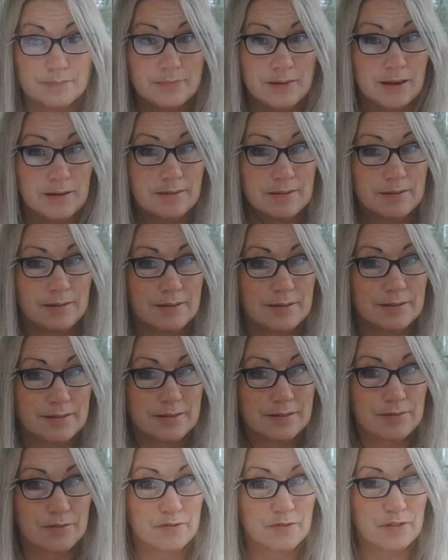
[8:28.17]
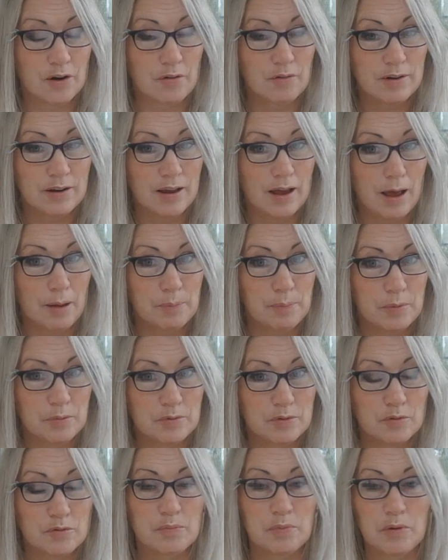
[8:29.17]
that's it. Very happy with
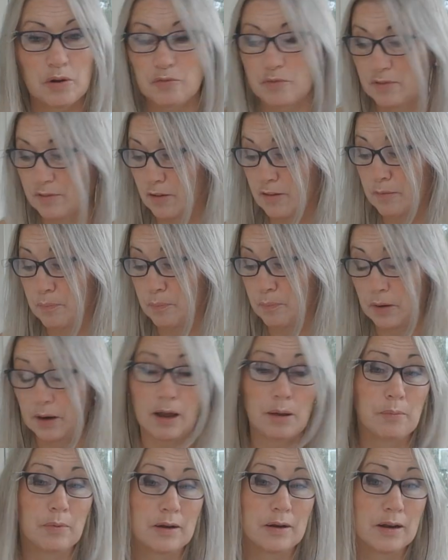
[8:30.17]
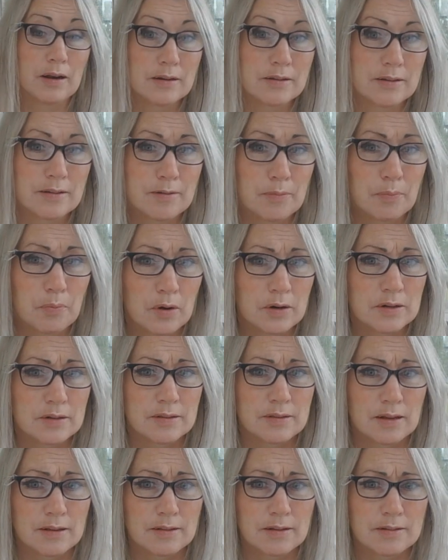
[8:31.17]
those blood results, but I am a little
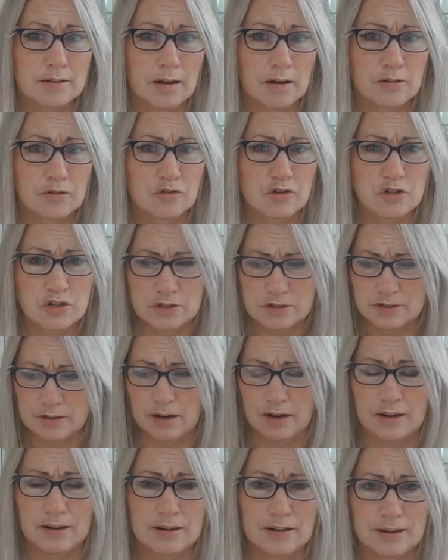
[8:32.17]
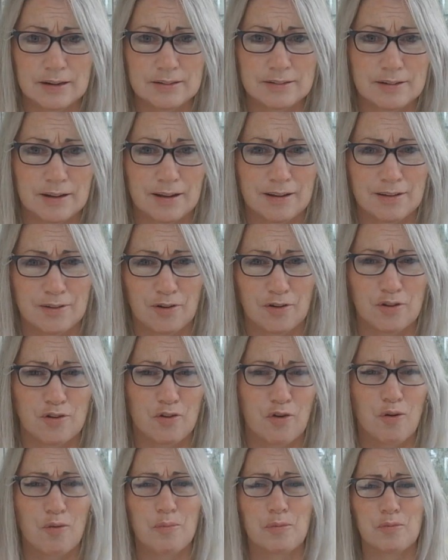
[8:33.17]
disappointed that the doctor just kind of clicked on our
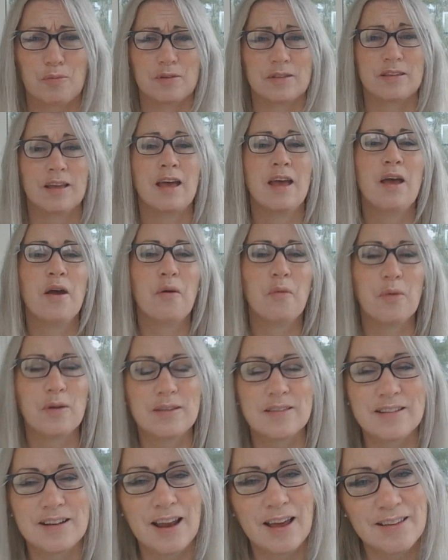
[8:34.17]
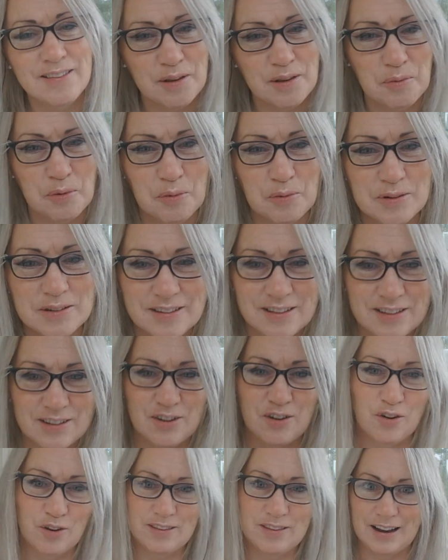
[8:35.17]
normal ones. Whereas the last time I went to the
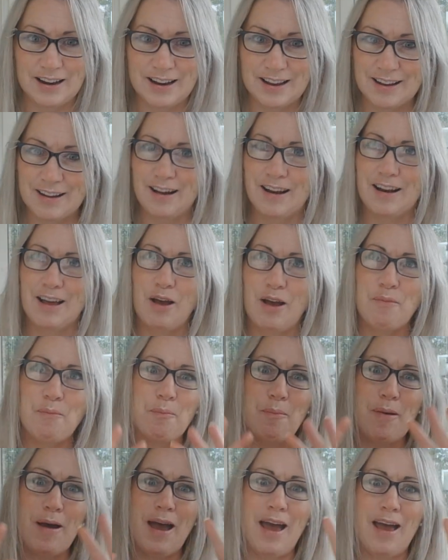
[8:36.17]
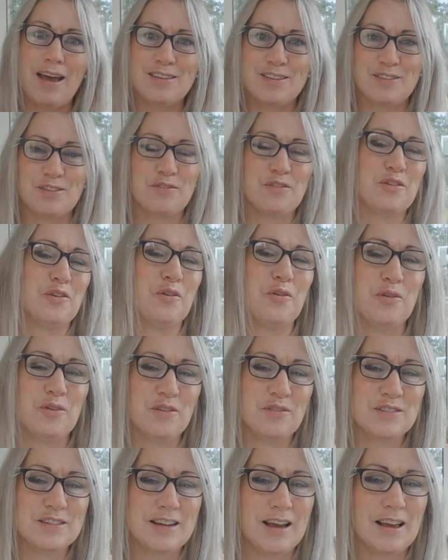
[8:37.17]
nurse and I got a massive load
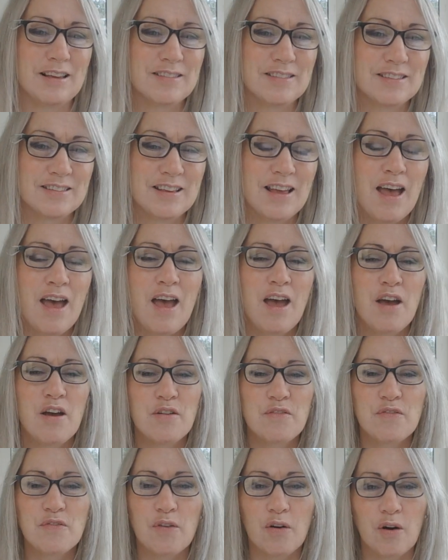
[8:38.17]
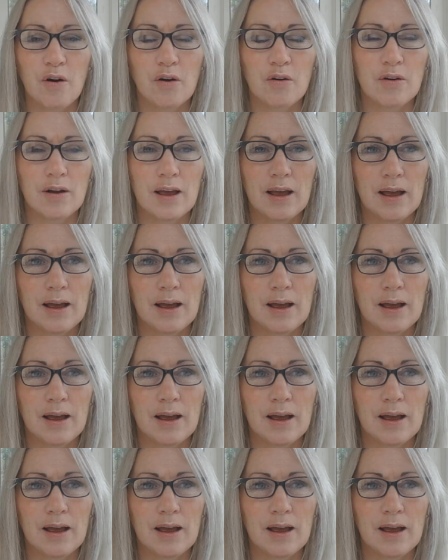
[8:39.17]
of tests for